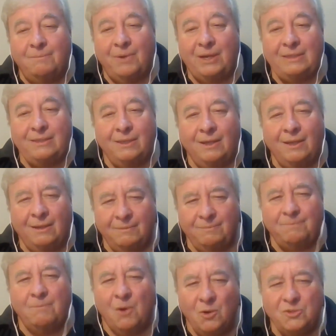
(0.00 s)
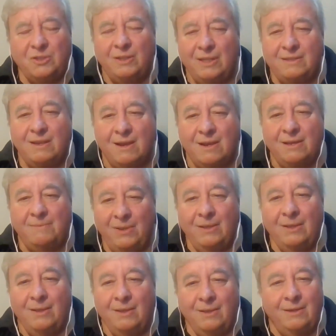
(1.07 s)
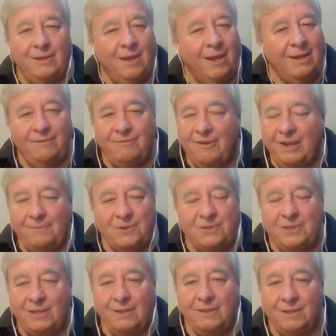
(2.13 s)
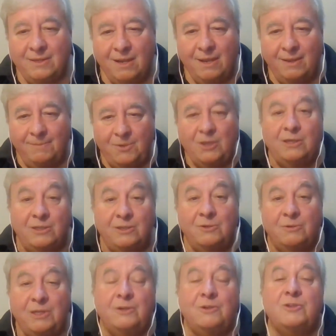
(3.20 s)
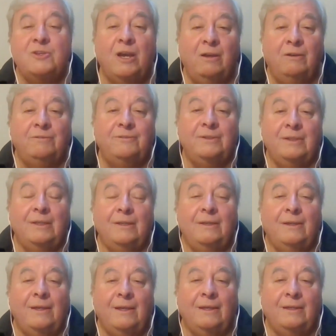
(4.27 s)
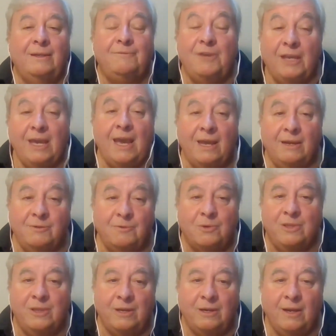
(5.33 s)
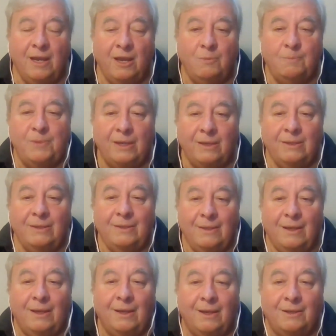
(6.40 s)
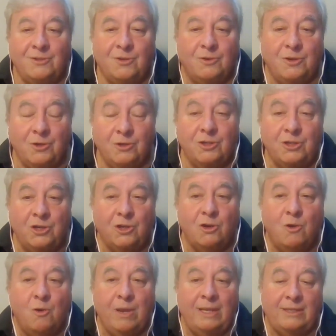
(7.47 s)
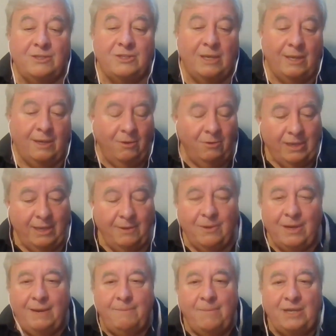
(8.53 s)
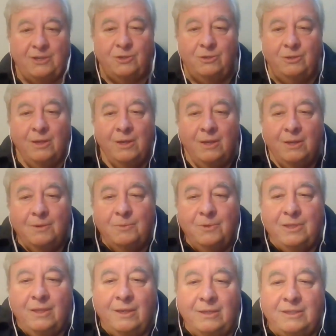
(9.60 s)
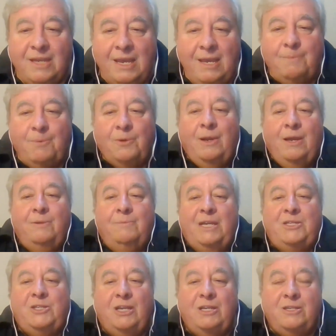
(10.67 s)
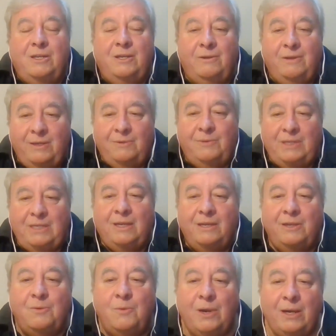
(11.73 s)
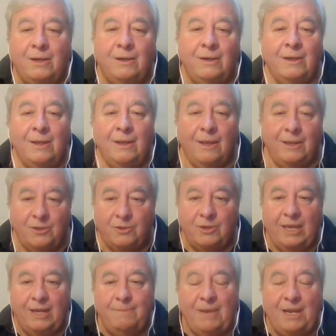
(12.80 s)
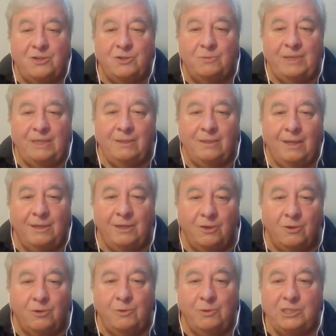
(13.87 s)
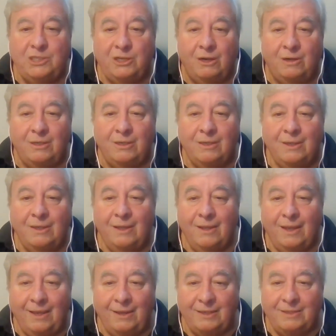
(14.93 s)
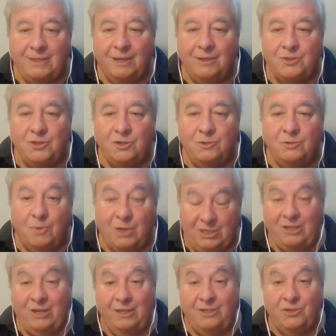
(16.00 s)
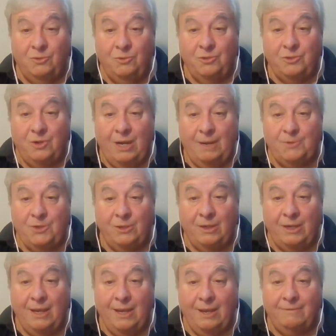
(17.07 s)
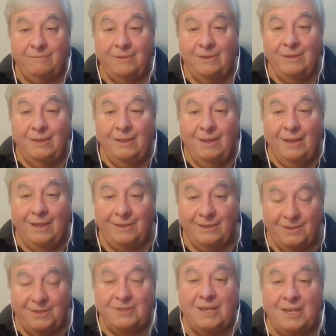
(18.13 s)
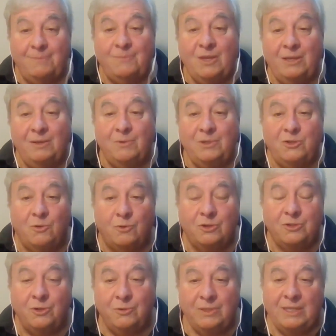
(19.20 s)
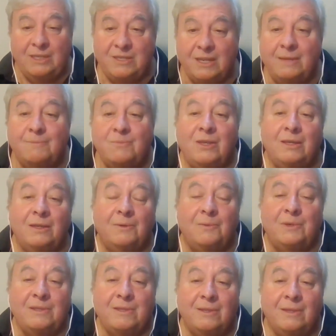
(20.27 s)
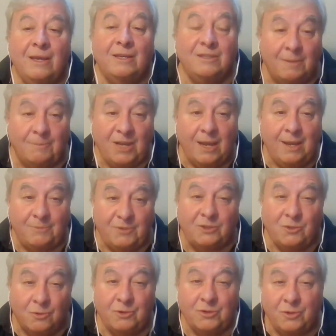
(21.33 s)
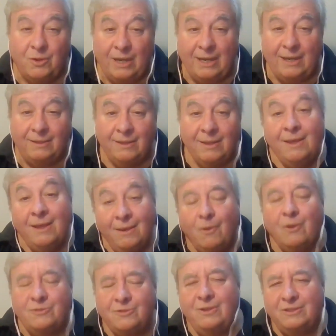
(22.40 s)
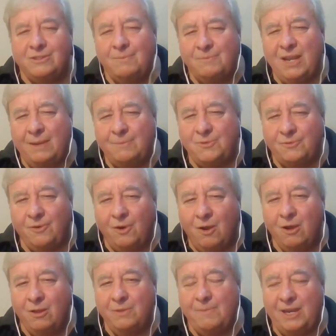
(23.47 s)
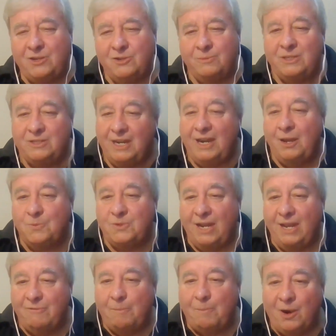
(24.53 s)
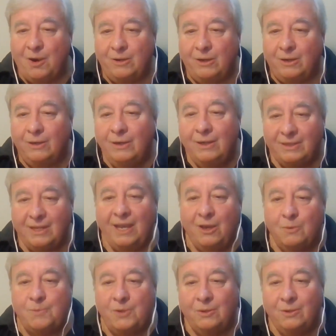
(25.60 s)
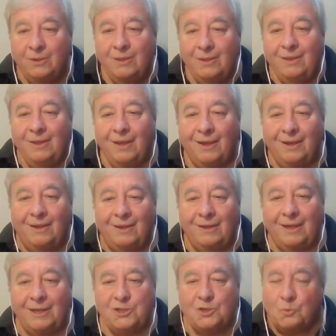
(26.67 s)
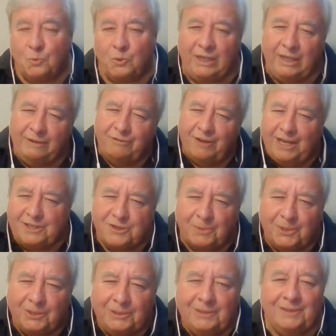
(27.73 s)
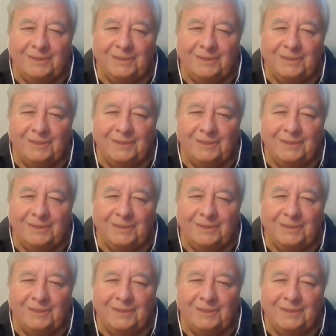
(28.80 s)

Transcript: But most of the time, 95% of the time, you can do it yourself. And if you can't, we're there to help you. So you're going and saying, okay, when I measure with a tape around my chest area, and we tell you where, you'll get a measurement, and you go to a chart, and it tells you what size shoulder straps you're going to have. And then the same thing with torso, and the same thing with sometimes the torso length. Well, sometimes for all the measurements, it helps to have a partner to help you, unless you're really flexible.